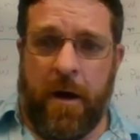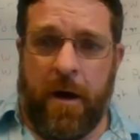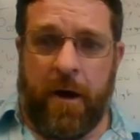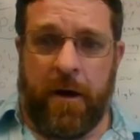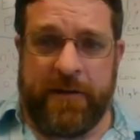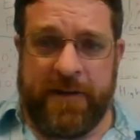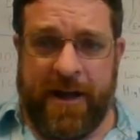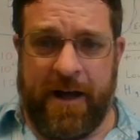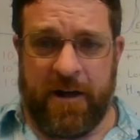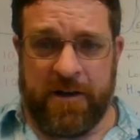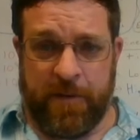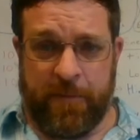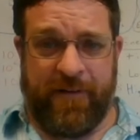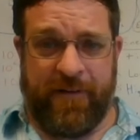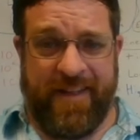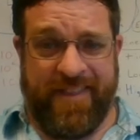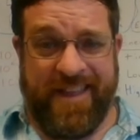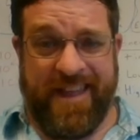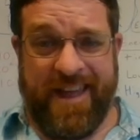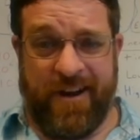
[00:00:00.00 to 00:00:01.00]
our town, to
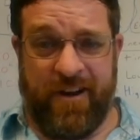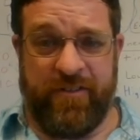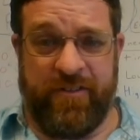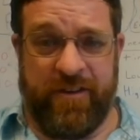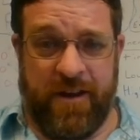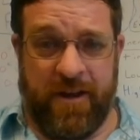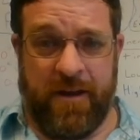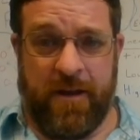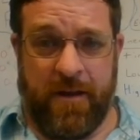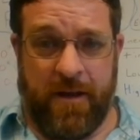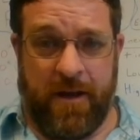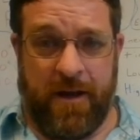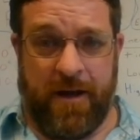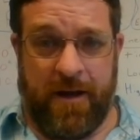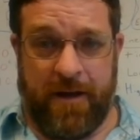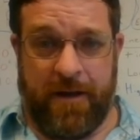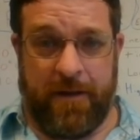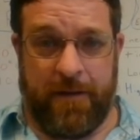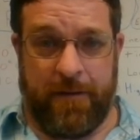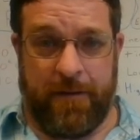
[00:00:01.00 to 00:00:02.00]
provide the energy
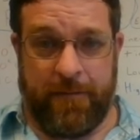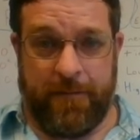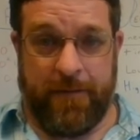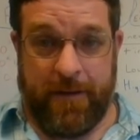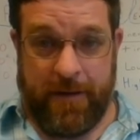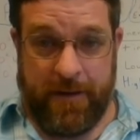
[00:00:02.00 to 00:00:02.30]
uh,